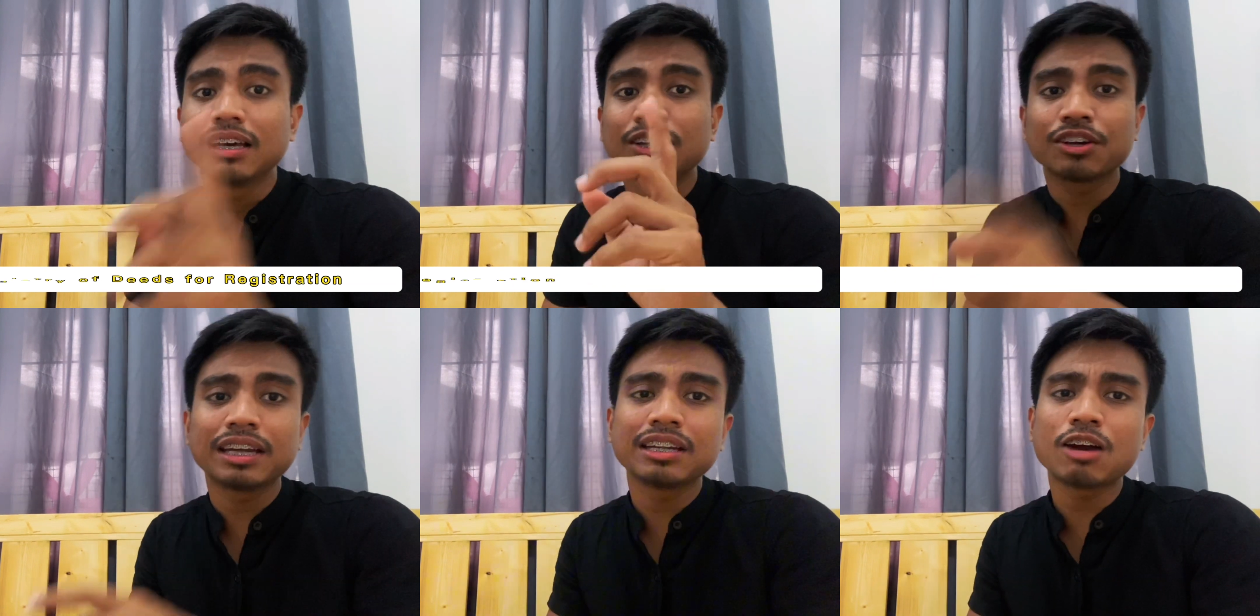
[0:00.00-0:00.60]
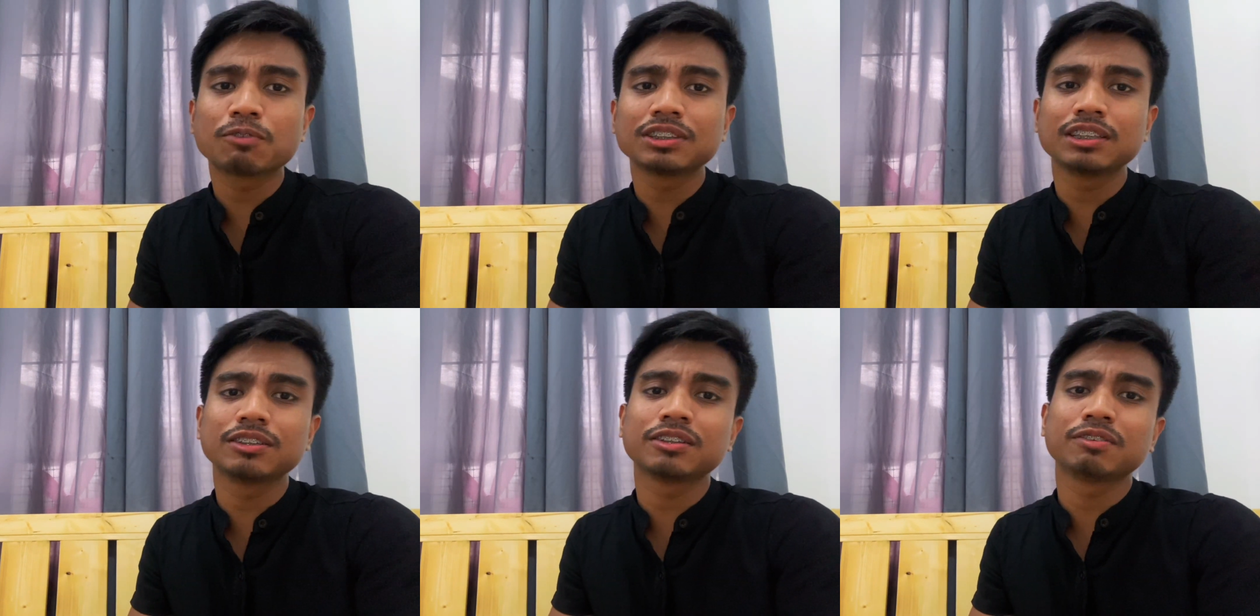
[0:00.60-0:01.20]
You can now proceed
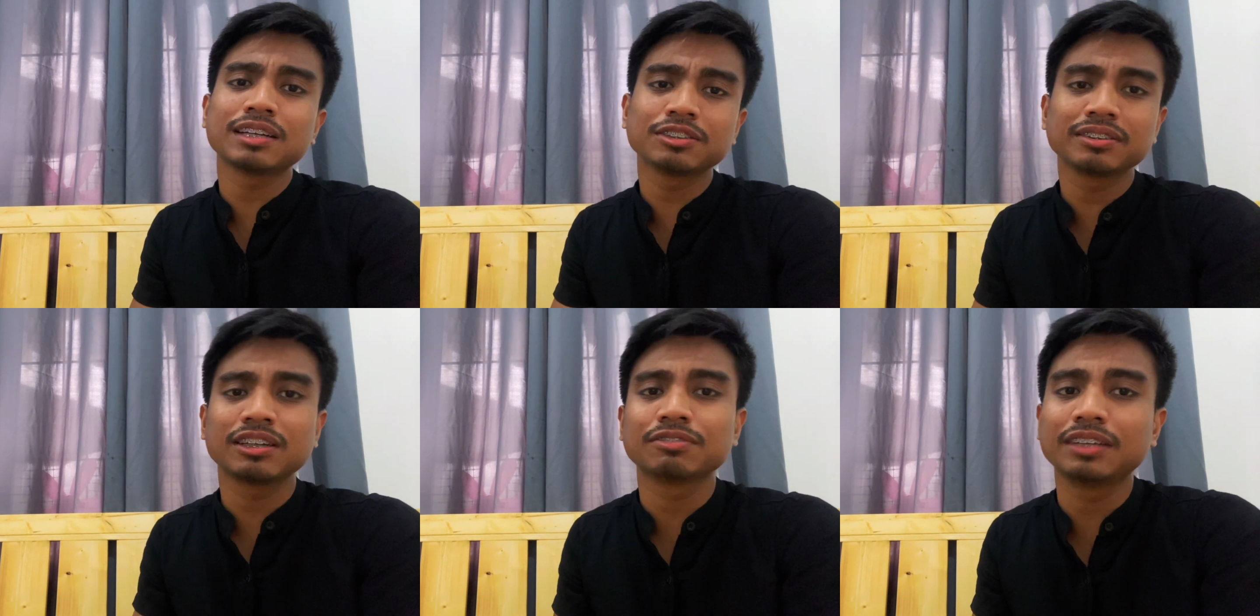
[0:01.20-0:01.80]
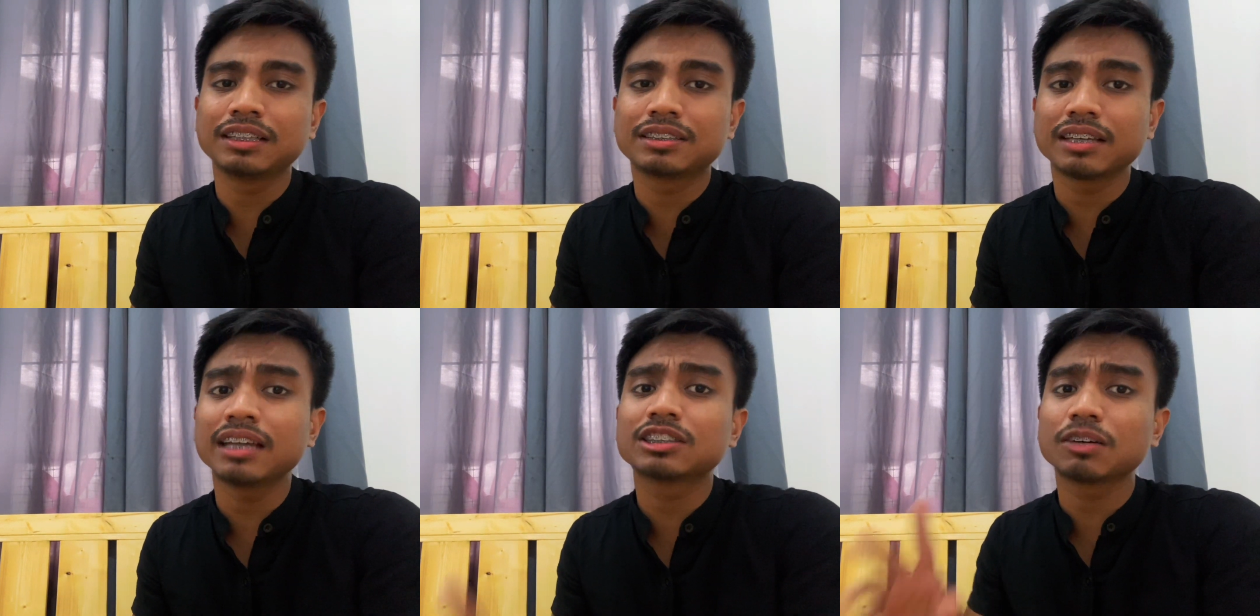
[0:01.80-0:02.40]
to the Registry of Deeds
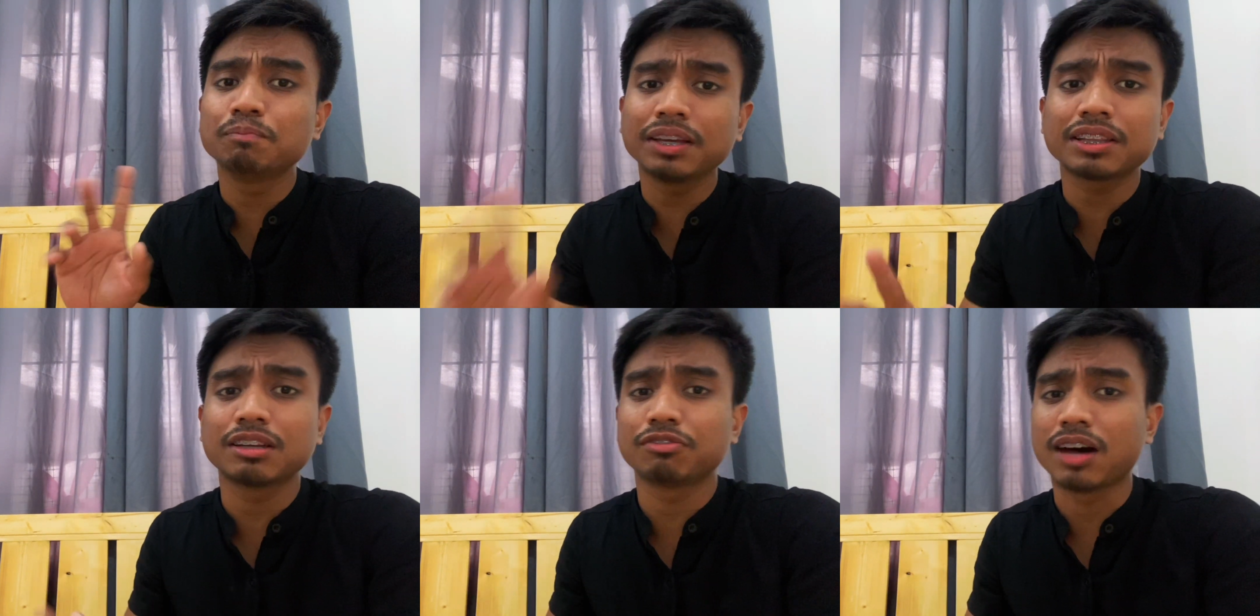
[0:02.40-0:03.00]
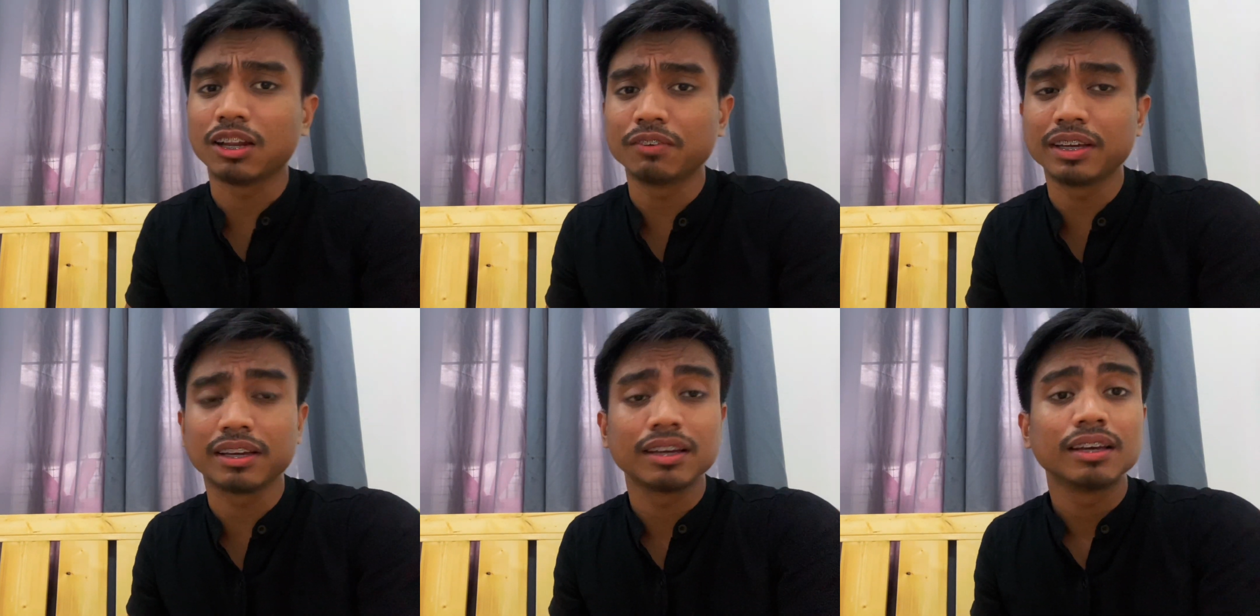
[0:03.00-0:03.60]
and submit the
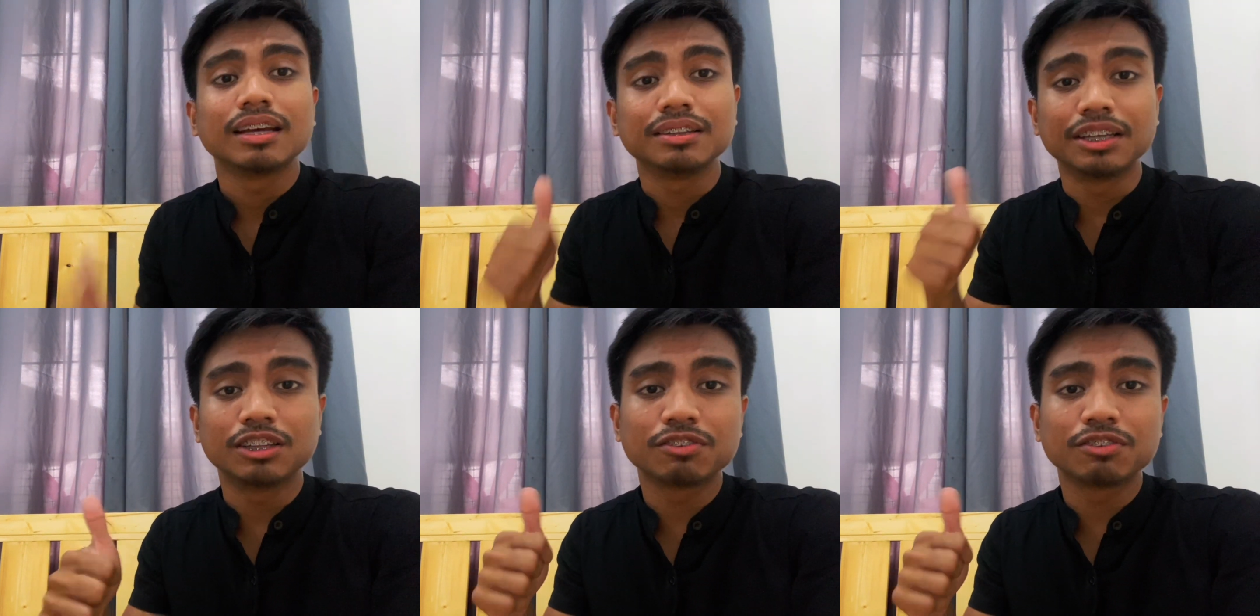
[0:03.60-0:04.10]
following: deed of